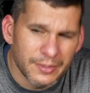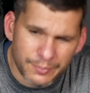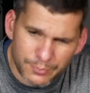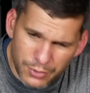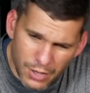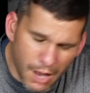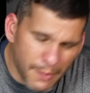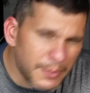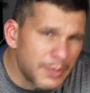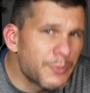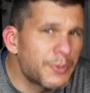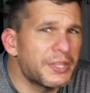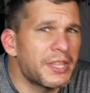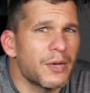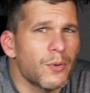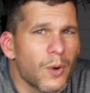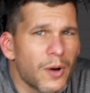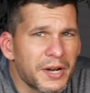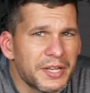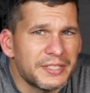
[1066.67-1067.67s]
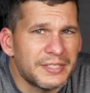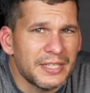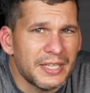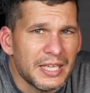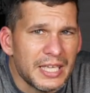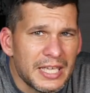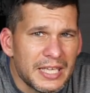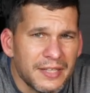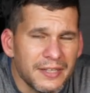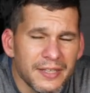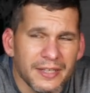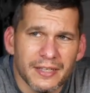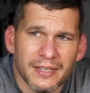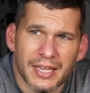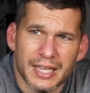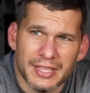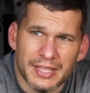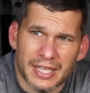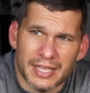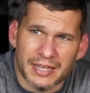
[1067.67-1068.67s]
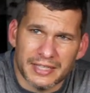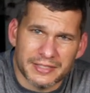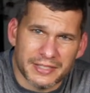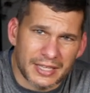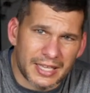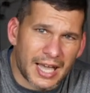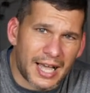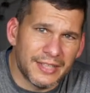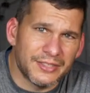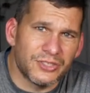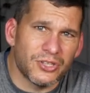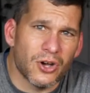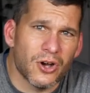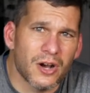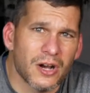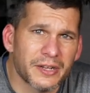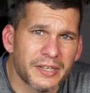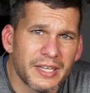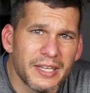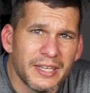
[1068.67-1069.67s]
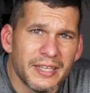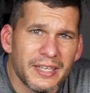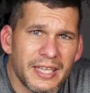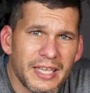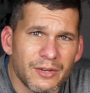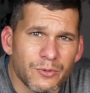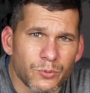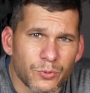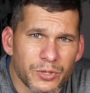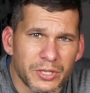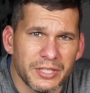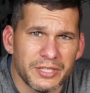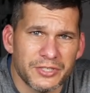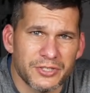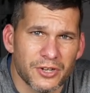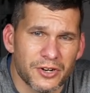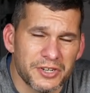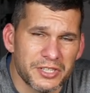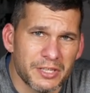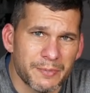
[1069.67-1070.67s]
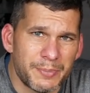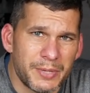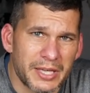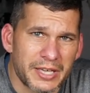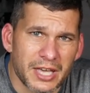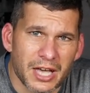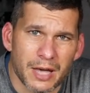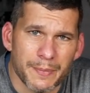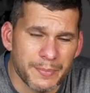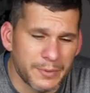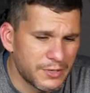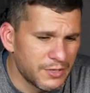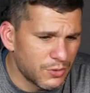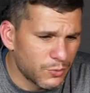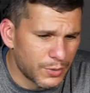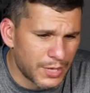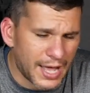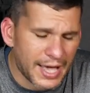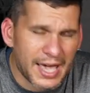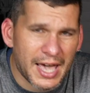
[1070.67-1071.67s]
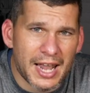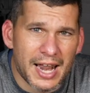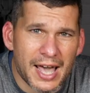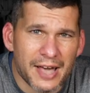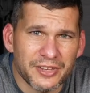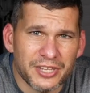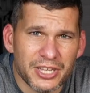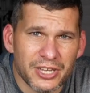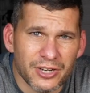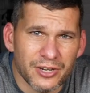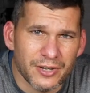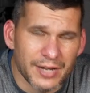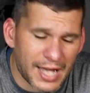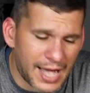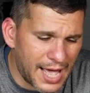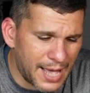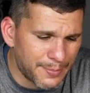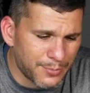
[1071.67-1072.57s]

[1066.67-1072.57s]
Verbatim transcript: probably when they wanted to eat. And then as it got dark, it really started to pick up. When I got out here, I